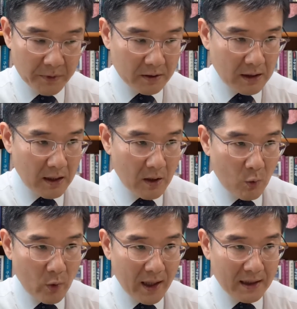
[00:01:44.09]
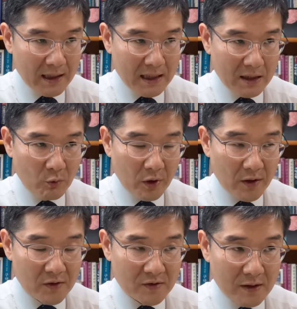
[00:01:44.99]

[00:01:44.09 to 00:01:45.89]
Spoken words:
but when he was